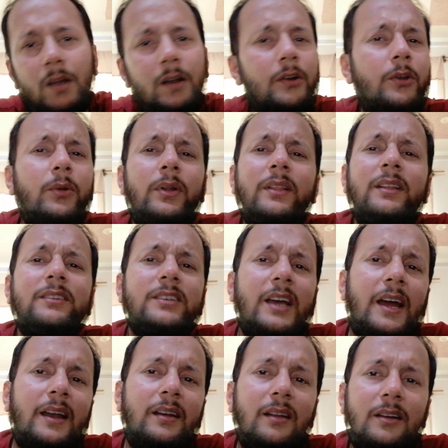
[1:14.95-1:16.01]
During the
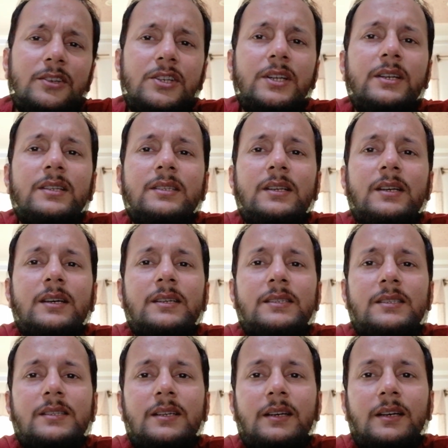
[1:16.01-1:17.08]
chat, she
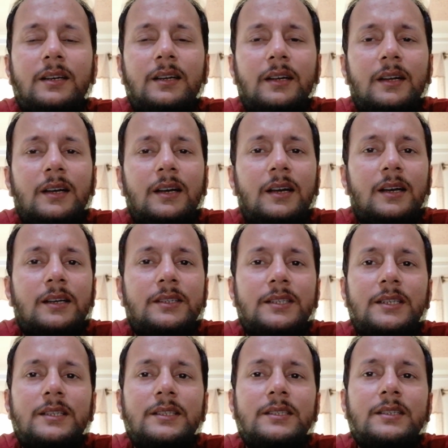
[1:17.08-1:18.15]
discussed her
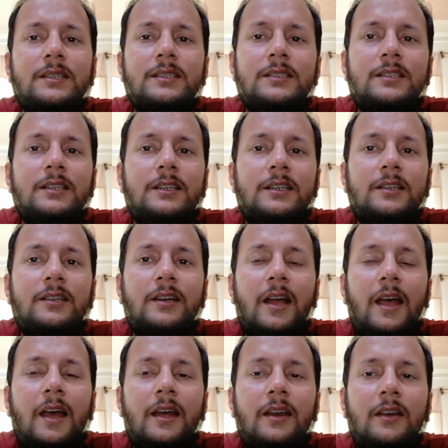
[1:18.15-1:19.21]

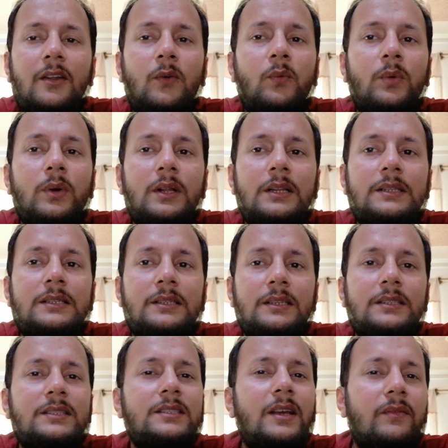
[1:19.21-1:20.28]
and Will's
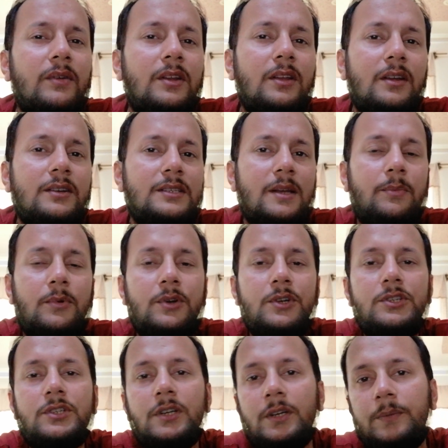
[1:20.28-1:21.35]
7-year
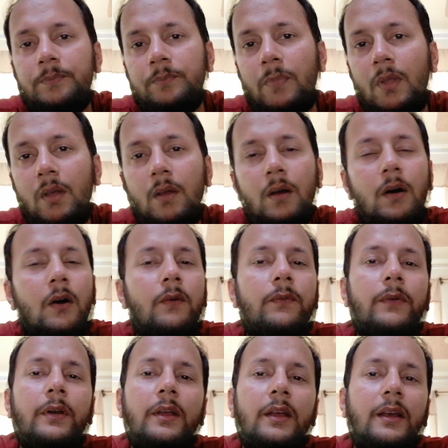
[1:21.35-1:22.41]
separation,
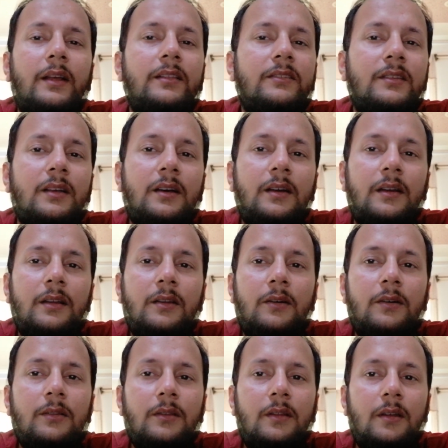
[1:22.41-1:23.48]
offering insight
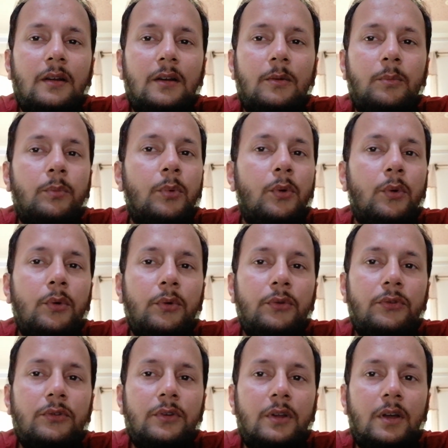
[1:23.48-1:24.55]
on their
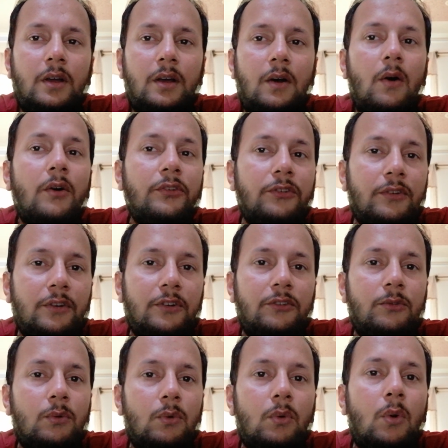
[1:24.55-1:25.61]

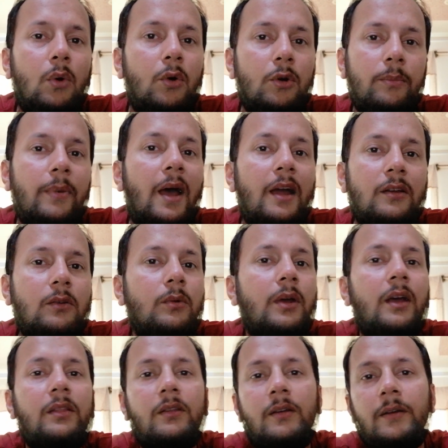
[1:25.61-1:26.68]
post-Oscars road back
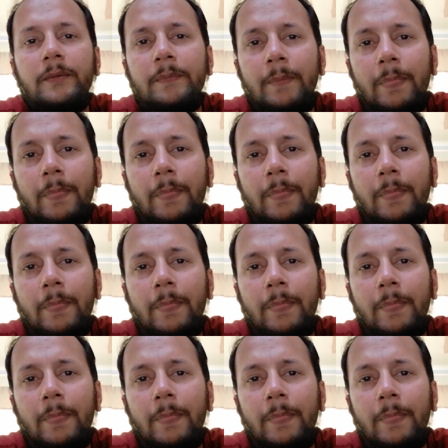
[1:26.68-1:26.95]
together.